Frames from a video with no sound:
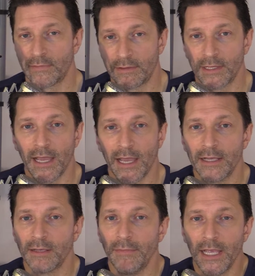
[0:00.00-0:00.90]
The guy's
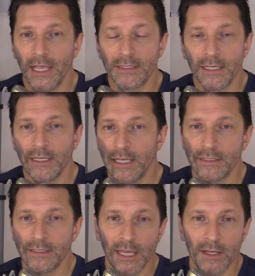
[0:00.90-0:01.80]
amazing.
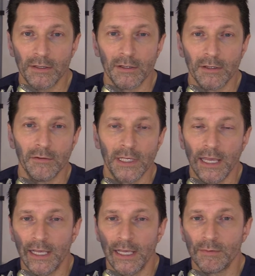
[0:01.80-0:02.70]
He's headed to the
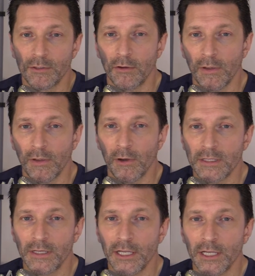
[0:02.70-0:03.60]
Heisman Trophy
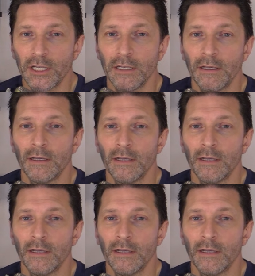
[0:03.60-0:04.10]
presentation,